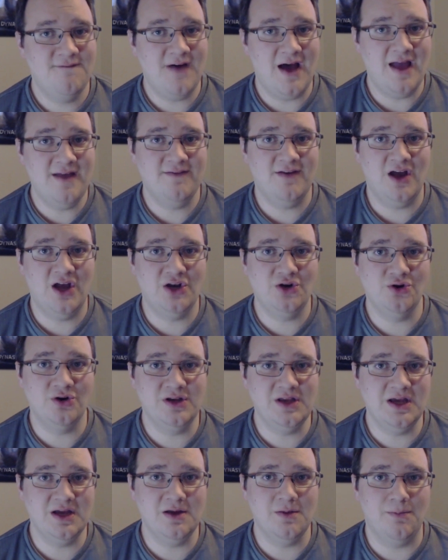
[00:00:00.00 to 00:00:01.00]

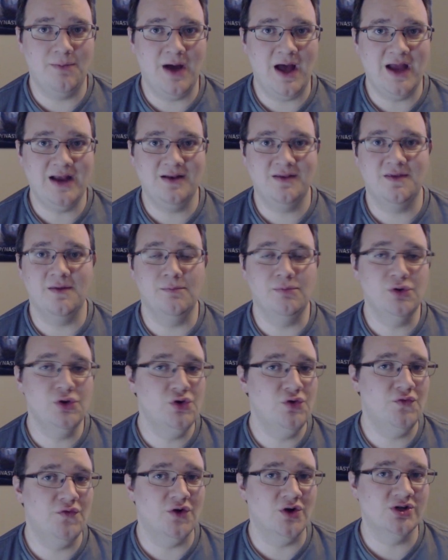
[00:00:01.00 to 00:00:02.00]
500 gigabyte, the
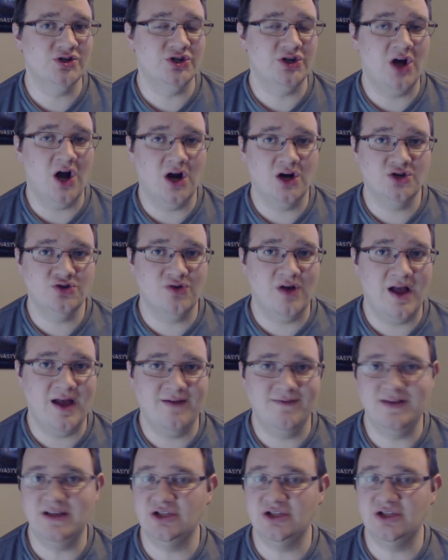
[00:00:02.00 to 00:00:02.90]
blue version hard drive.